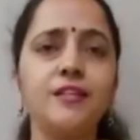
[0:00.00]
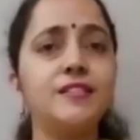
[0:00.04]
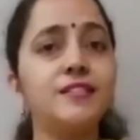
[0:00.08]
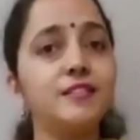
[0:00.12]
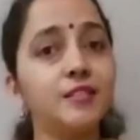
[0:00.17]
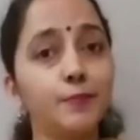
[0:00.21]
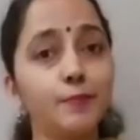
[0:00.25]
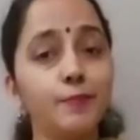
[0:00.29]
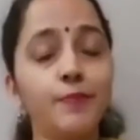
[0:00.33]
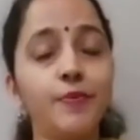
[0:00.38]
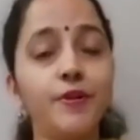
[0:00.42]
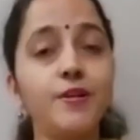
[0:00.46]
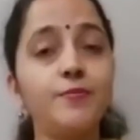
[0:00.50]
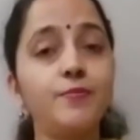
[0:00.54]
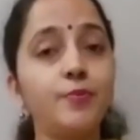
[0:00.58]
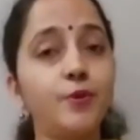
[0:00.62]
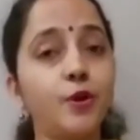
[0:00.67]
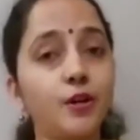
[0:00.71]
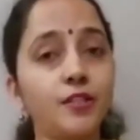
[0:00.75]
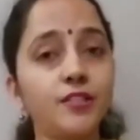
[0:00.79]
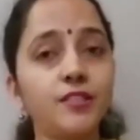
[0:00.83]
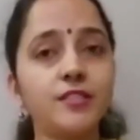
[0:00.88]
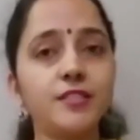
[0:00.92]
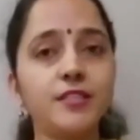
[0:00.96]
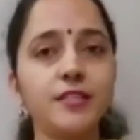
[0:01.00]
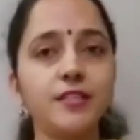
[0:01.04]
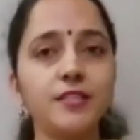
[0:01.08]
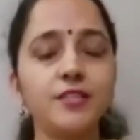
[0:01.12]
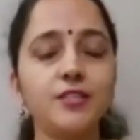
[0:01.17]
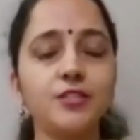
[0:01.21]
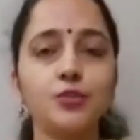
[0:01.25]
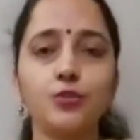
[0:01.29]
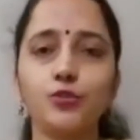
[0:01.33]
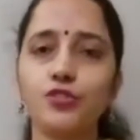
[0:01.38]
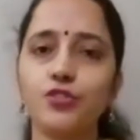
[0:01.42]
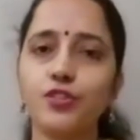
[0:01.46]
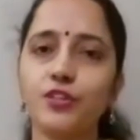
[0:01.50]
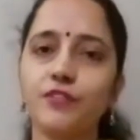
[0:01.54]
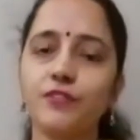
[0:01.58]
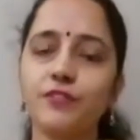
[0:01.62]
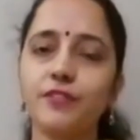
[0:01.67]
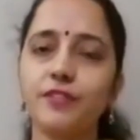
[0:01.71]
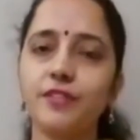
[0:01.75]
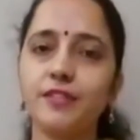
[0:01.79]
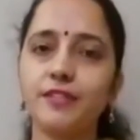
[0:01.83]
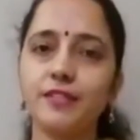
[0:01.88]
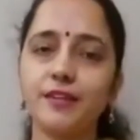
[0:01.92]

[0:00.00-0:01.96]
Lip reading: Simple process to generate